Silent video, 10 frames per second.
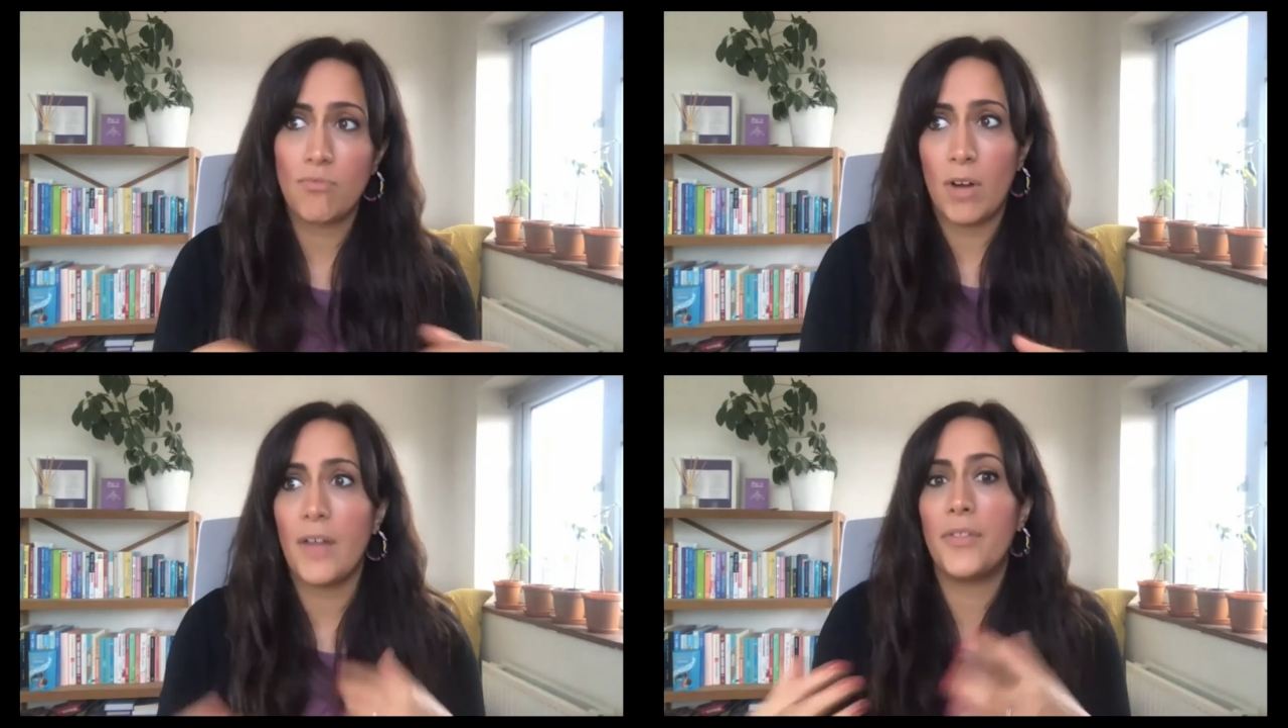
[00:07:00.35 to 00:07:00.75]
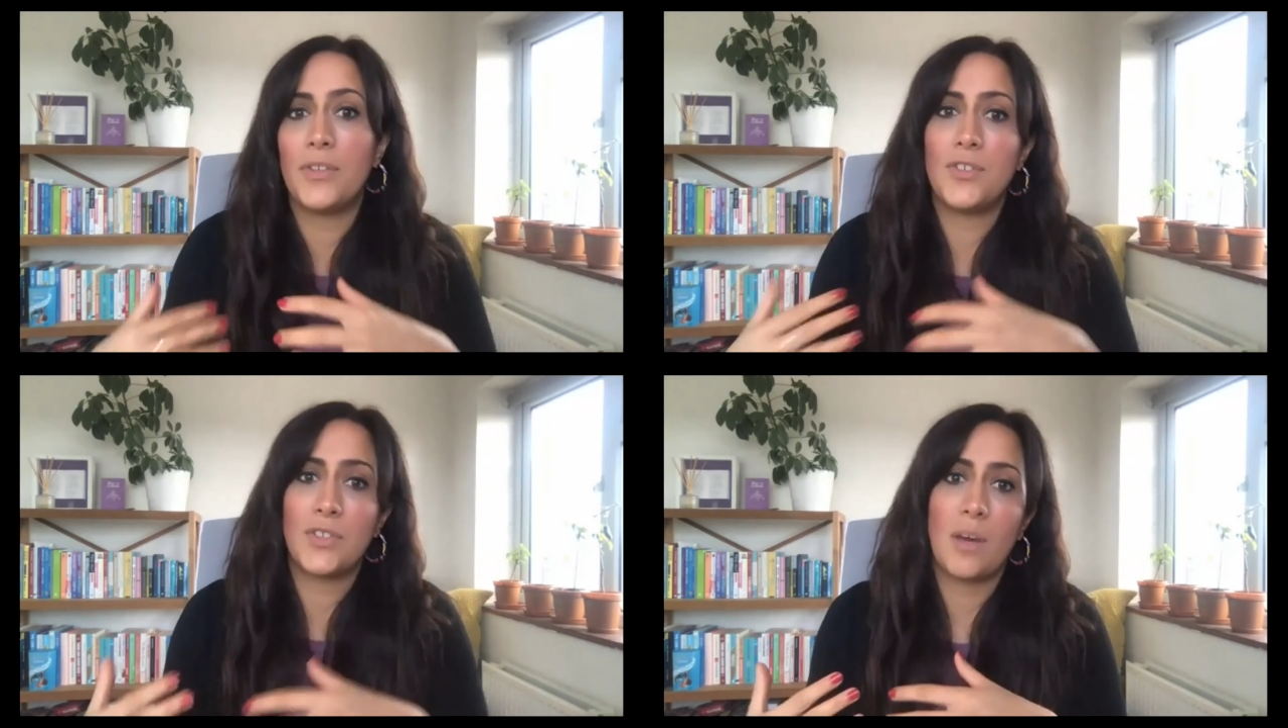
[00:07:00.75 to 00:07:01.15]
rather
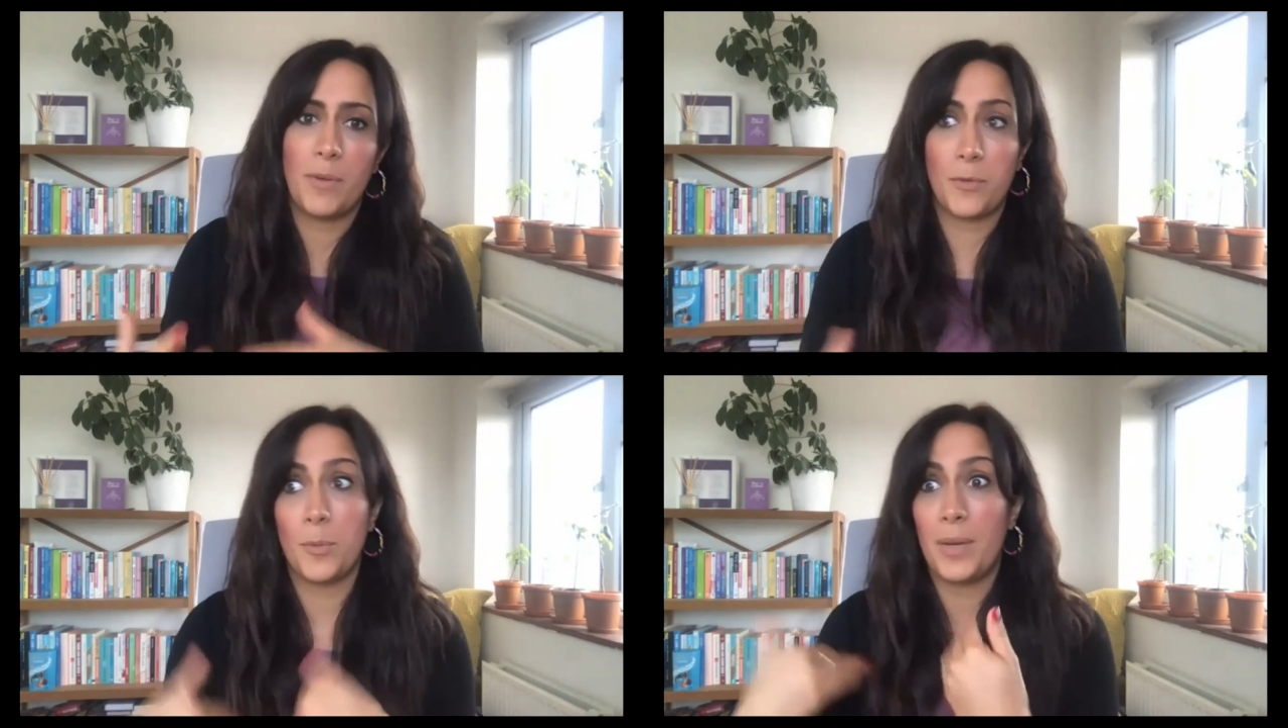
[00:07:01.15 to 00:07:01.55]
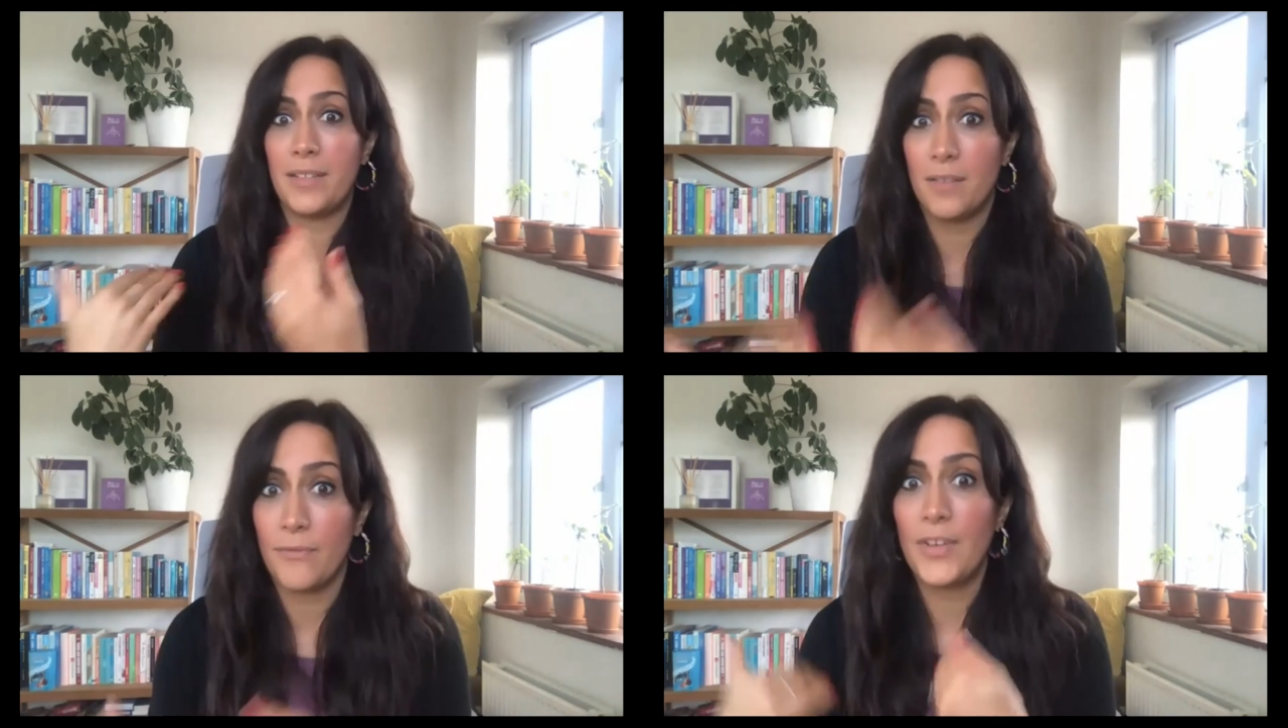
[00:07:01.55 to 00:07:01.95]
than just coming from a
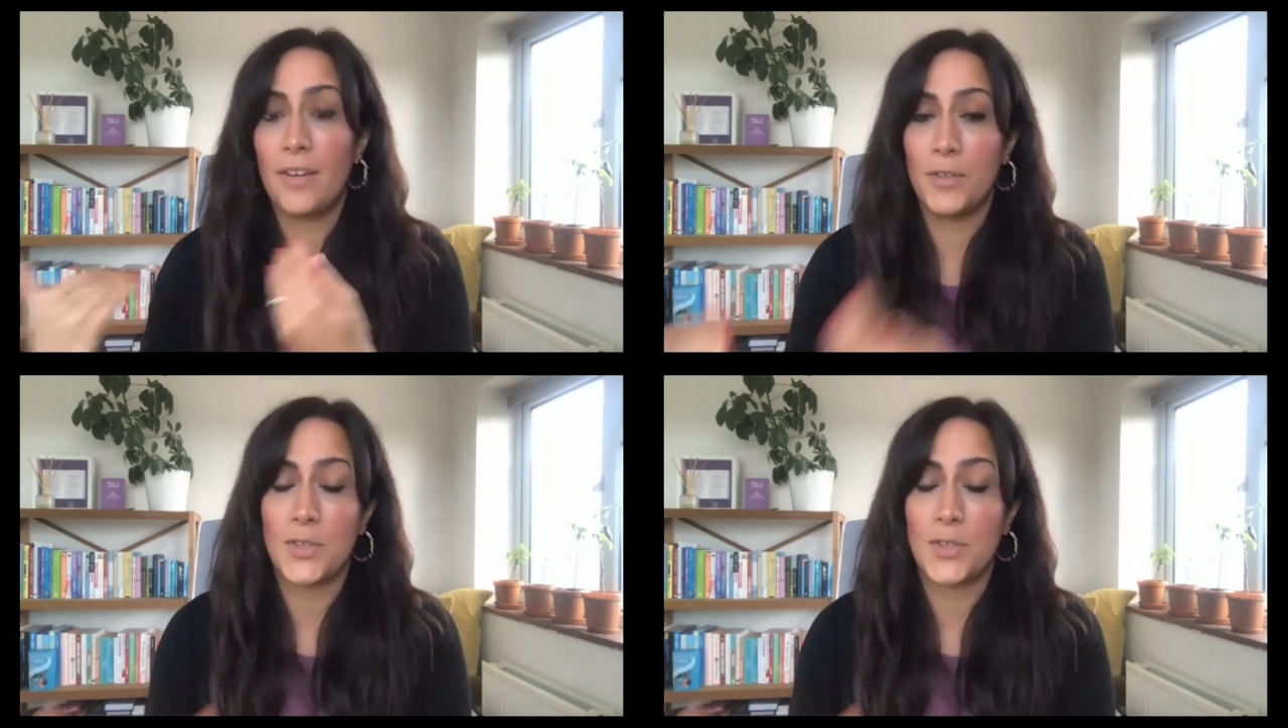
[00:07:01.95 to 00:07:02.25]
place of fear and